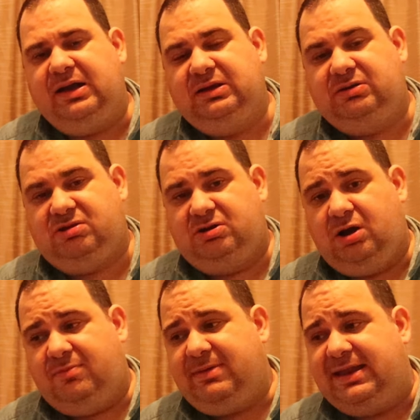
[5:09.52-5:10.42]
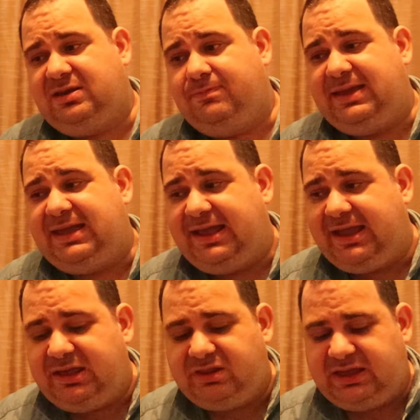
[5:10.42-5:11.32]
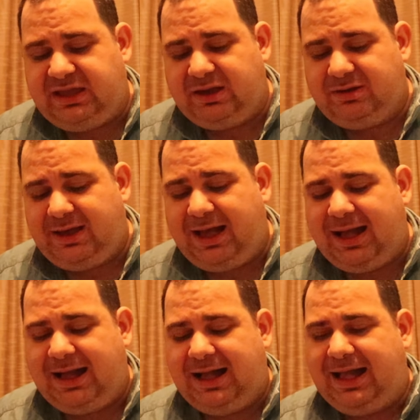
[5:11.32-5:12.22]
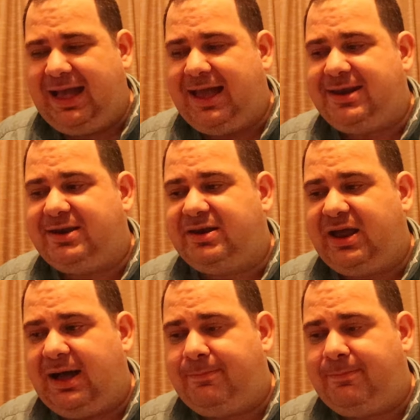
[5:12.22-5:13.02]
it's not meant to be easy, and